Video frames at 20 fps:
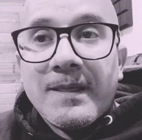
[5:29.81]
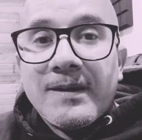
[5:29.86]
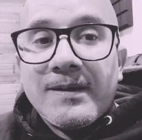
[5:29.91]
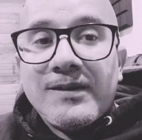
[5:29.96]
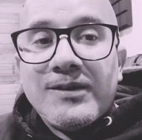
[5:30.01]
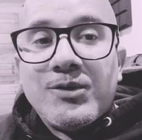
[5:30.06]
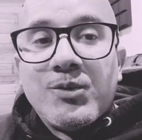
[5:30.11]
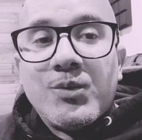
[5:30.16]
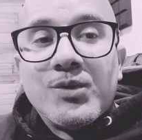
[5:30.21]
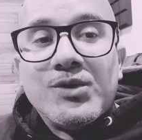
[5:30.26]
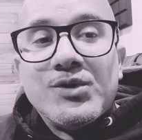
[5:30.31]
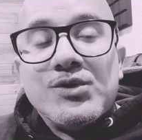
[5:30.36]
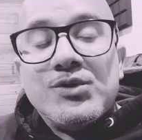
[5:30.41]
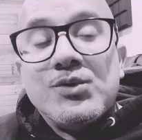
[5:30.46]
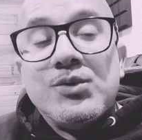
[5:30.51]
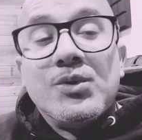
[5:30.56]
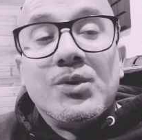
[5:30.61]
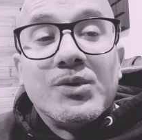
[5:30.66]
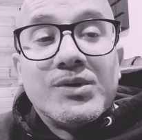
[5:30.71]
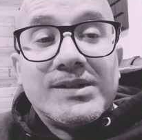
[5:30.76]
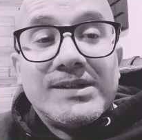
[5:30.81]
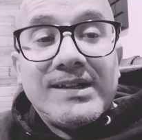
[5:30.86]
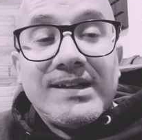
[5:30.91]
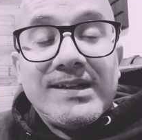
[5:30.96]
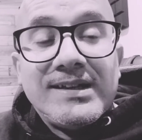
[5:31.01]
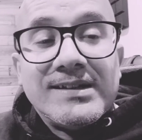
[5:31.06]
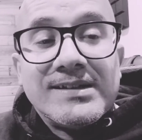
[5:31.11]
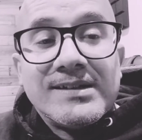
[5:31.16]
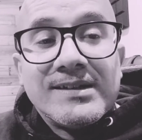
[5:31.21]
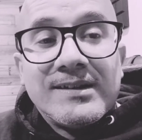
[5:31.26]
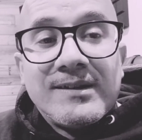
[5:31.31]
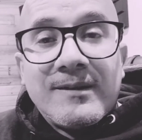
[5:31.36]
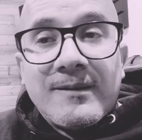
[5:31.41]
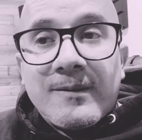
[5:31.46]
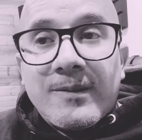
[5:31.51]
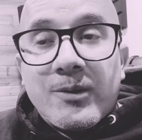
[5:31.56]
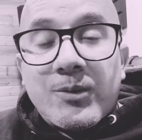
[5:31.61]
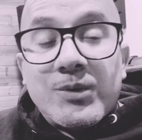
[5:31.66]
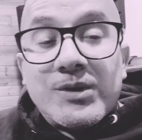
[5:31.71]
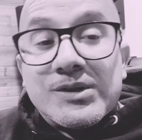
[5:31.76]
When you do those things,
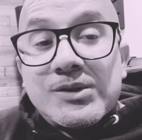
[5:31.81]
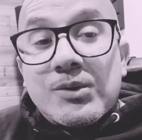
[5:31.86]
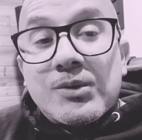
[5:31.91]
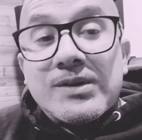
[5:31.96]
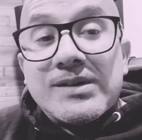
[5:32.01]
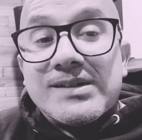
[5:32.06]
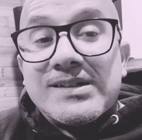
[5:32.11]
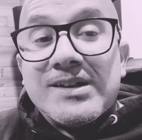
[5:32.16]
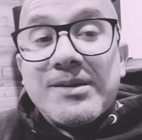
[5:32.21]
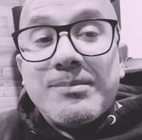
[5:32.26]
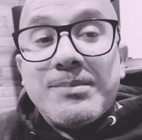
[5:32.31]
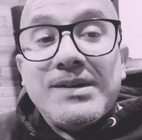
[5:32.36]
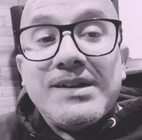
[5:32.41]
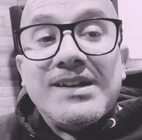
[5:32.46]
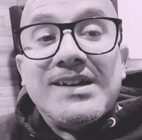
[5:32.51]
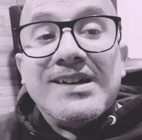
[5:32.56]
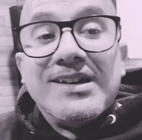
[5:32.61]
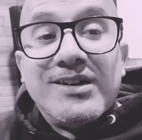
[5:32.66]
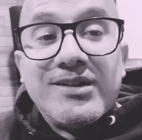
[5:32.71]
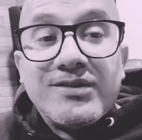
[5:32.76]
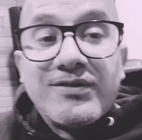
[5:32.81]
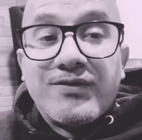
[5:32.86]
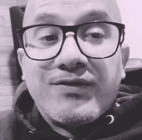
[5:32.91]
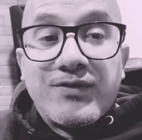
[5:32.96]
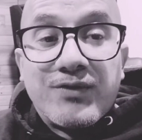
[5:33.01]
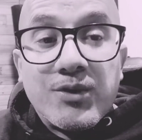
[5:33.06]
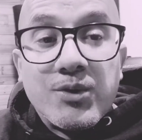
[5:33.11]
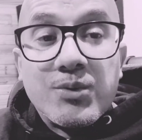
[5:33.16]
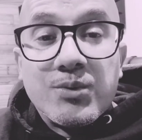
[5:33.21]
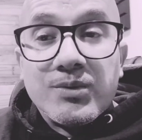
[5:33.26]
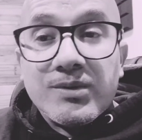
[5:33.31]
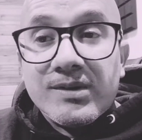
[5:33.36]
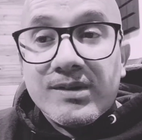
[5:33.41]
the result is going to be good fruit.